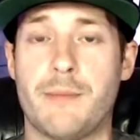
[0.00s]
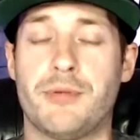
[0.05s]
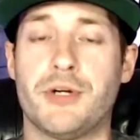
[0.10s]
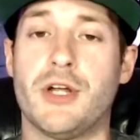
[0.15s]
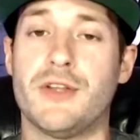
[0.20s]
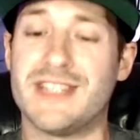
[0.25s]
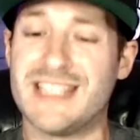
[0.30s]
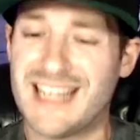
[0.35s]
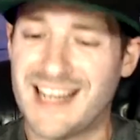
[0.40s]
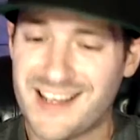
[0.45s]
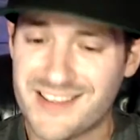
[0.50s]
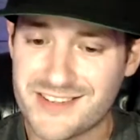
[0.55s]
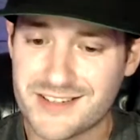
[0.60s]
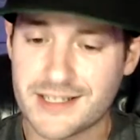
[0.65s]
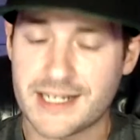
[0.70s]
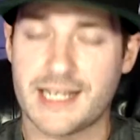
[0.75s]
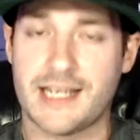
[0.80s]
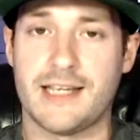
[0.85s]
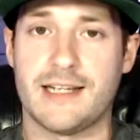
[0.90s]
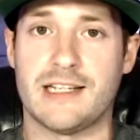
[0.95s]
But on the other
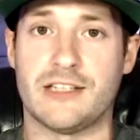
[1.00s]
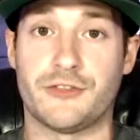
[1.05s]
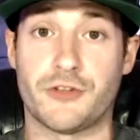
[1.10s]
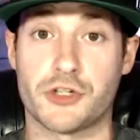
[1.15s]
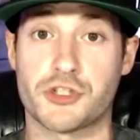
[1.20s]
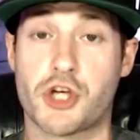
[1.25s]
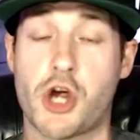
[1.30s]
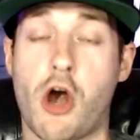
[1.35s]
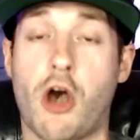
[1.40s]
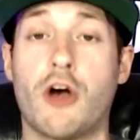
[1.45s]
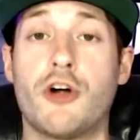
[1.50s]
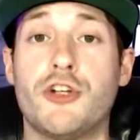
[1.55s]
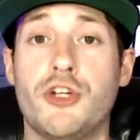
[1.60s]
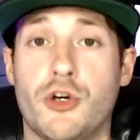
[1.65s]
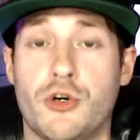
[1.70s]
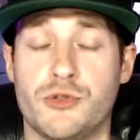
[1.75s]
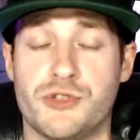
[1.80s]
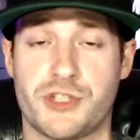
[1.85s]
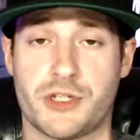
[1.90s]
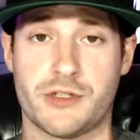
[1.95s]
hand, as far as
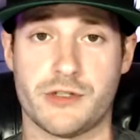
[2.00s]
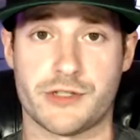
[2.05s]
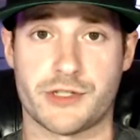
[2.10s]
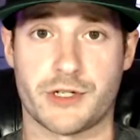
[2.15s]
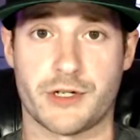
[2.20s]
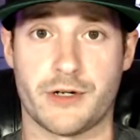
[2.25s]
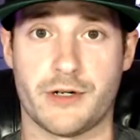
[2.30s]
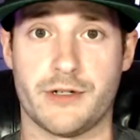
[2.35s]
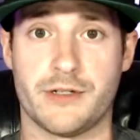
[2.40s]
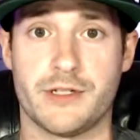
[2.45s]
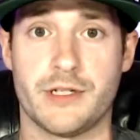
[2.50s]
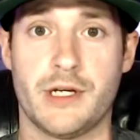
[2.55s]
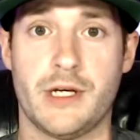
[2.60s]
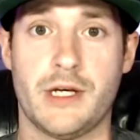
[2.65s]
cardio is concerned,